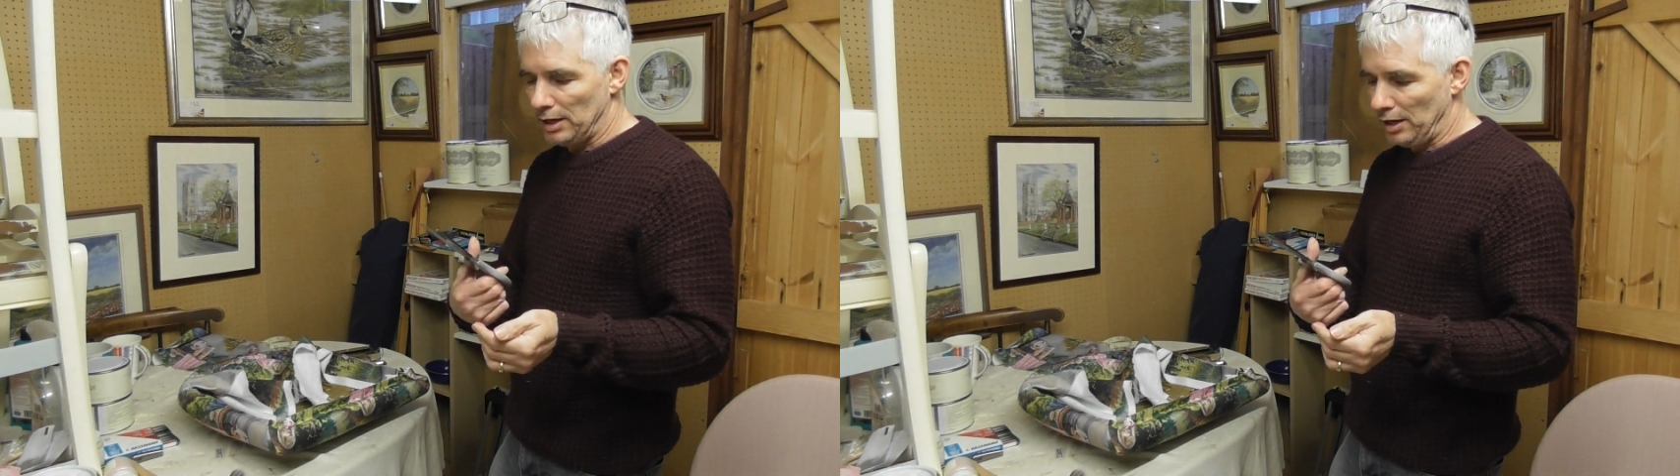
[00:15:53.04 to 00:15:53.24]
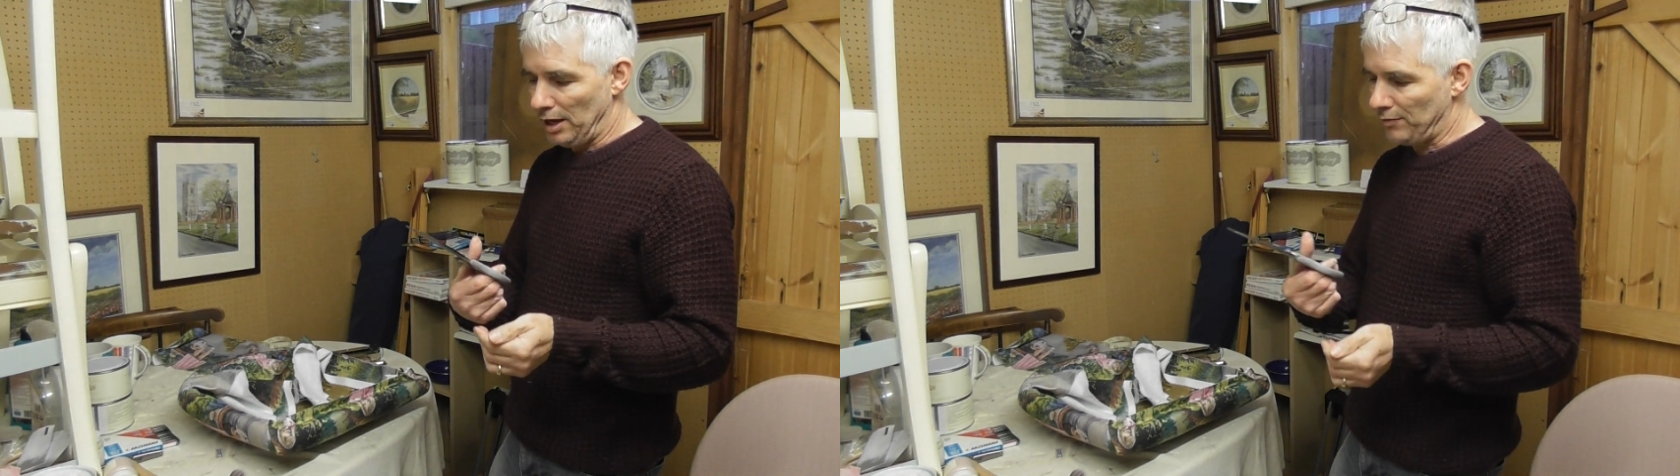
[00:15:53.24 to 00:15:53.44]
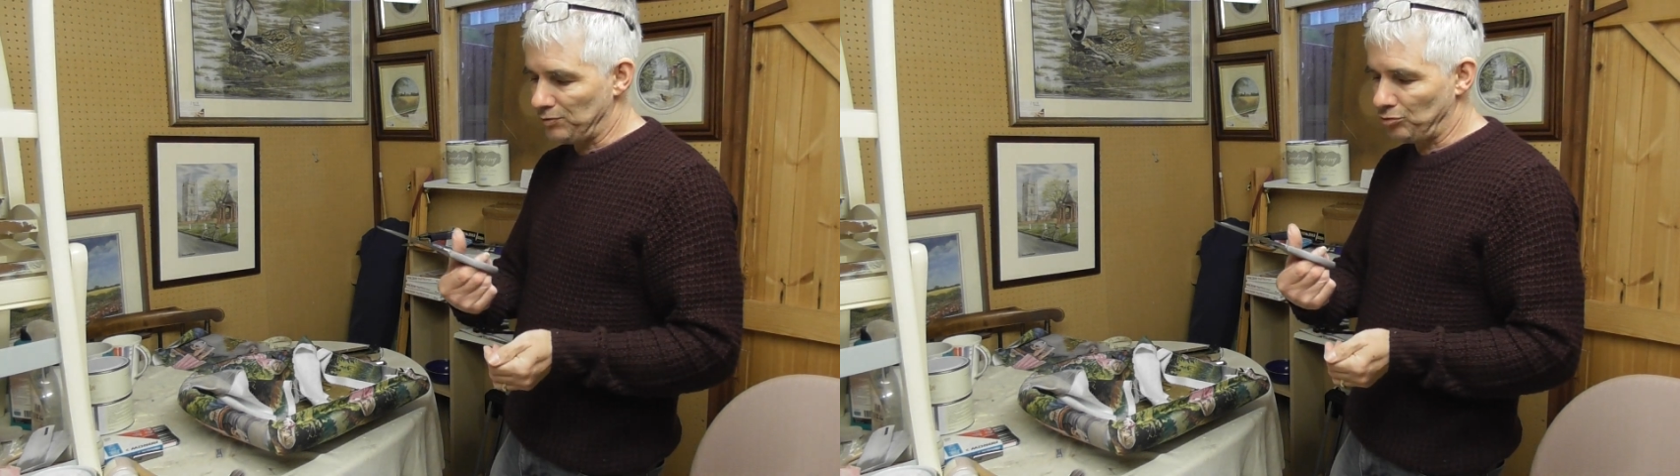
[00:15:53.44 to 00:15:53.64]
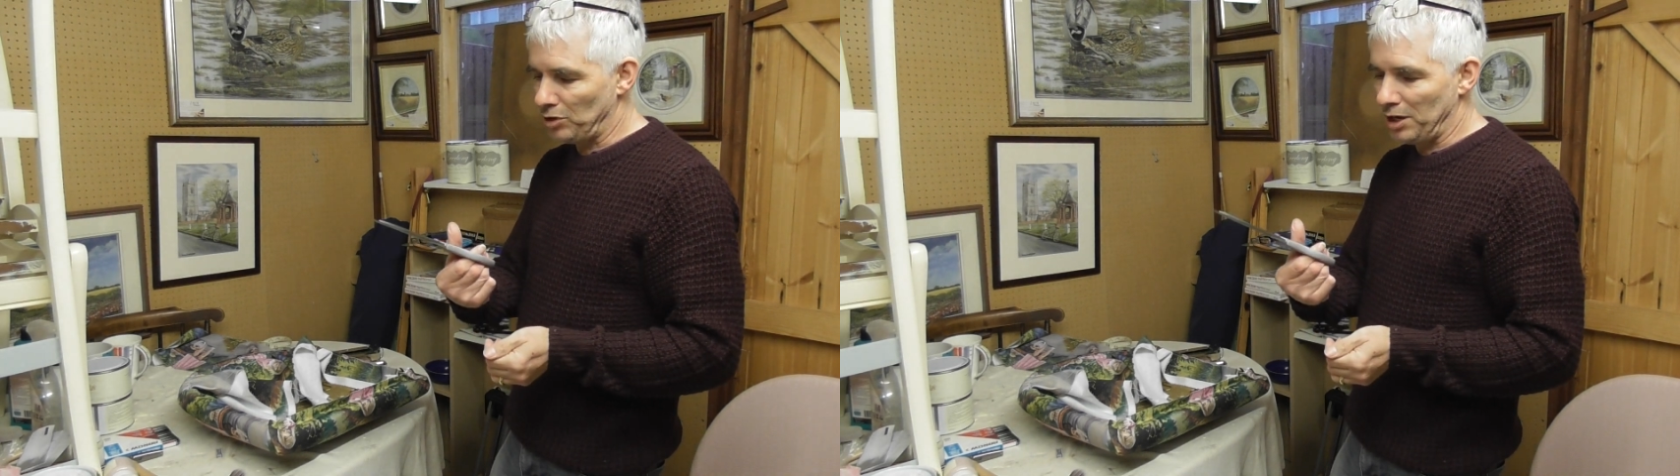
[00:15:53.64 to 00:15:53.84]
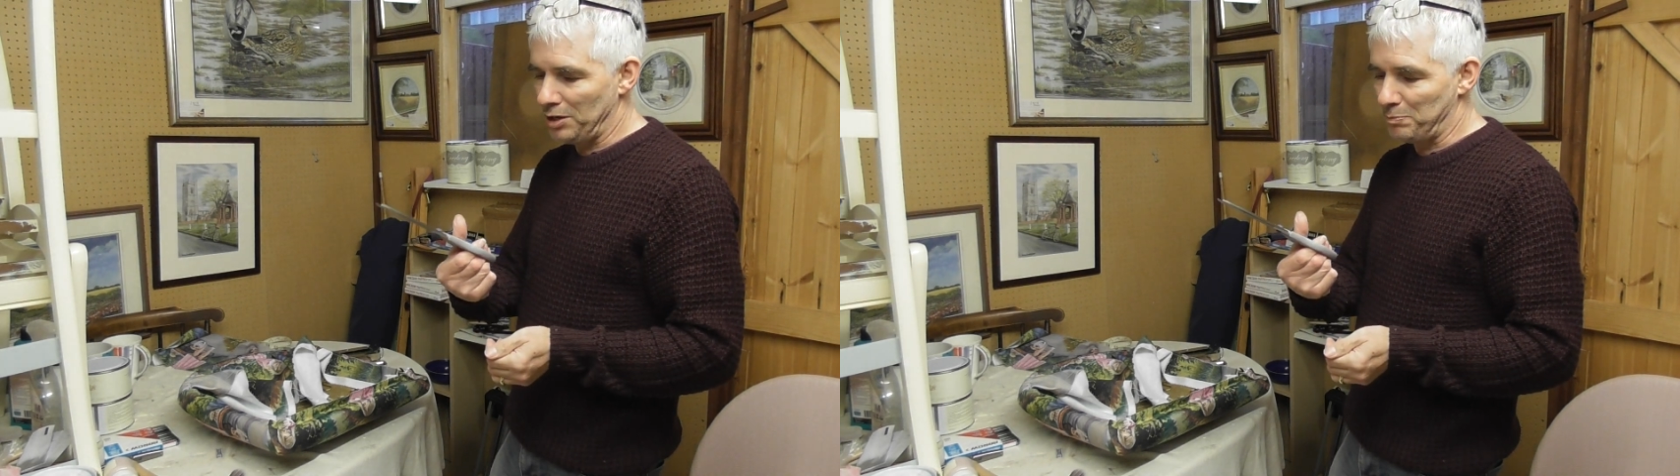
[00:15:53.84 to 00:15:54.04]
and I have to
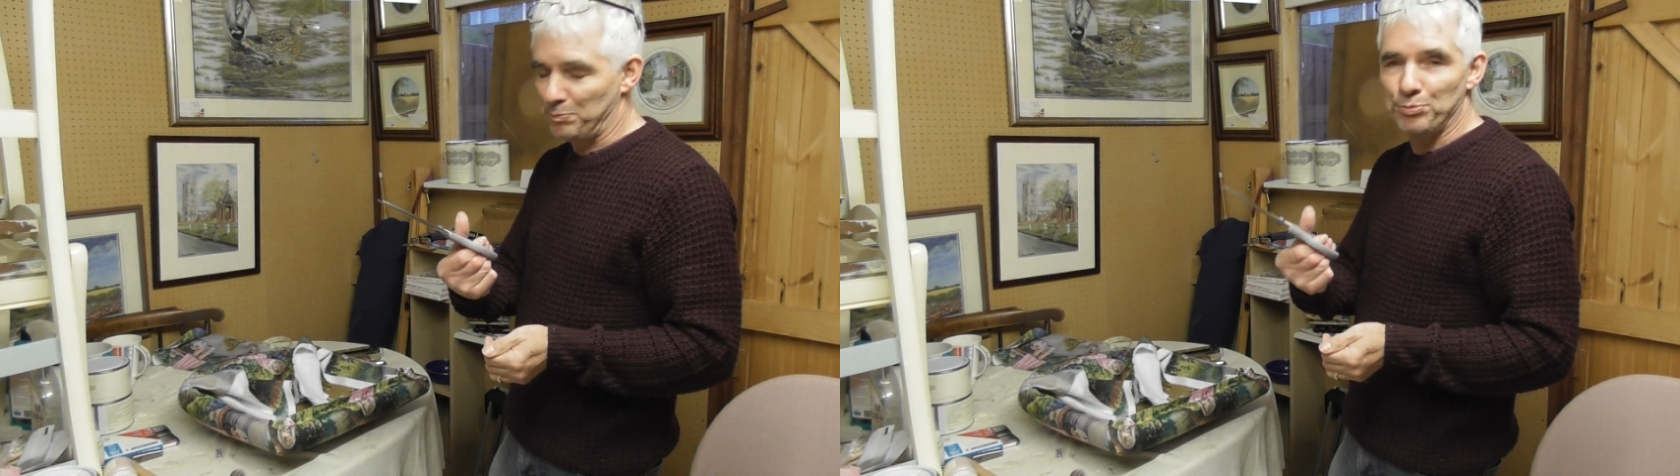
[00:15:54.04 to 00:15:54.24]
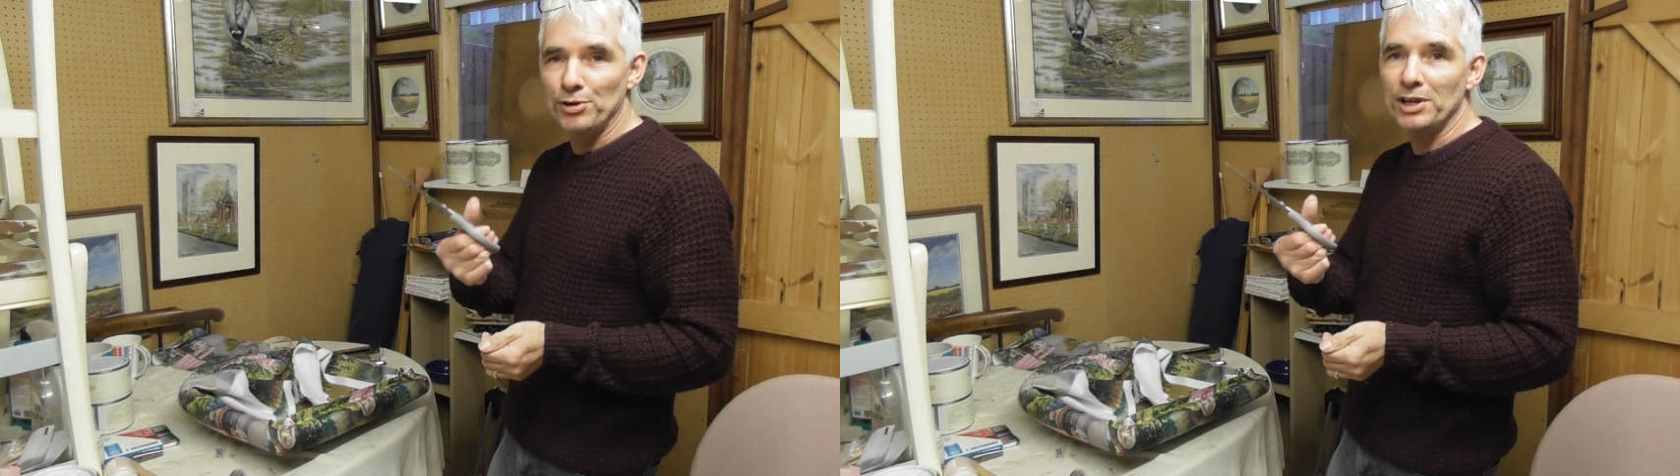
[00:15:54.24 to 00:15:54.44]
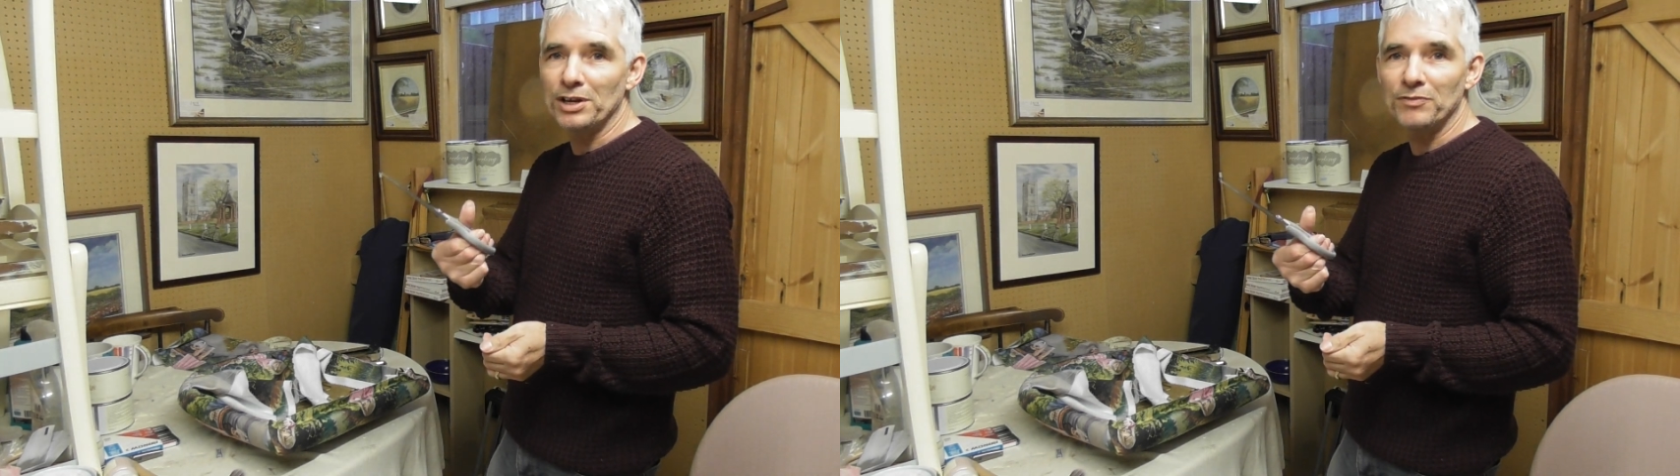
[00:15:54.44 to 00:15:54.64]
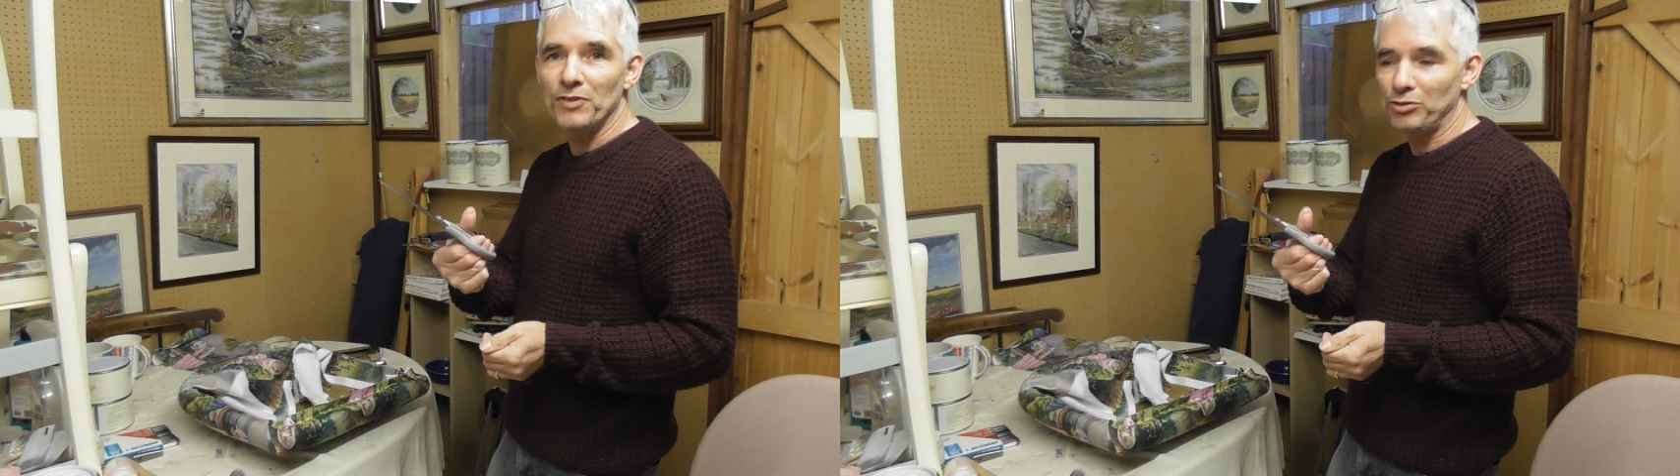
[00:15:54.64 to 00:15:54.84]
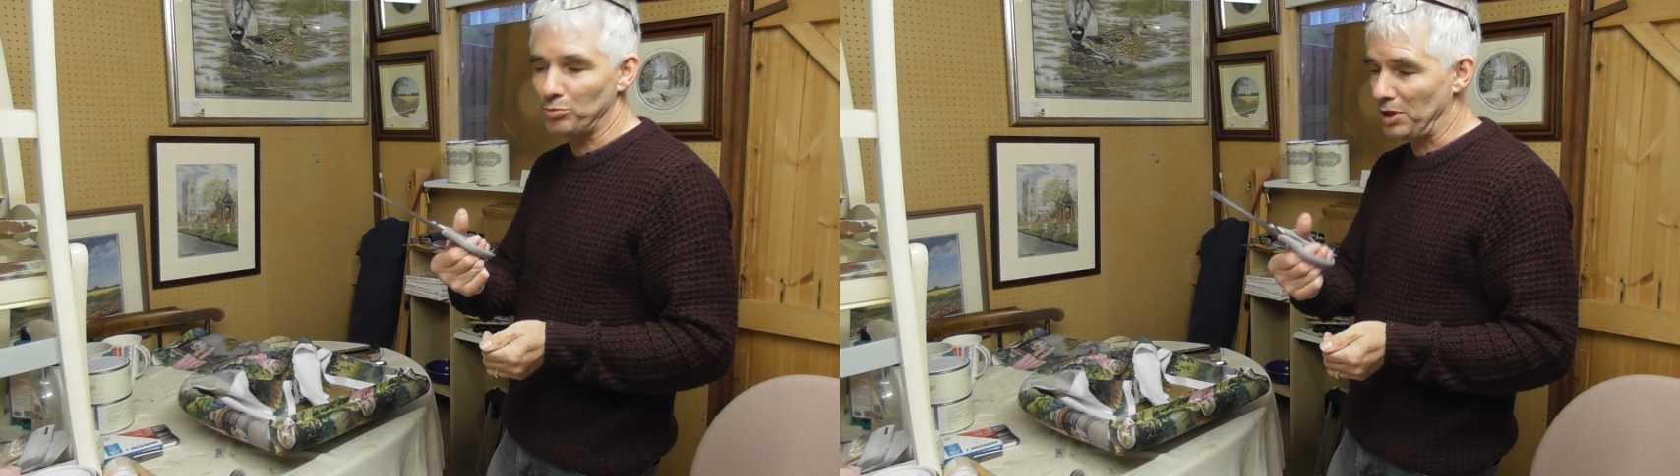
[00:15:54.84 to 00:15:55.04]
say, a brilliant
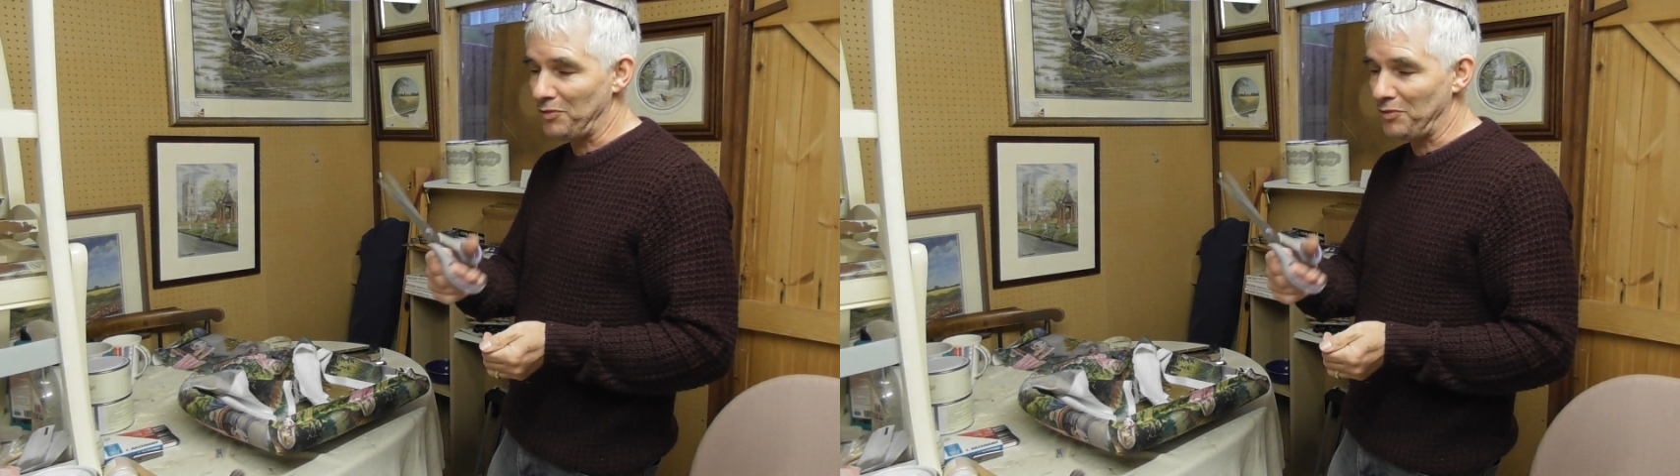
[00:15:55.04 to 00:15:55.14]
investment.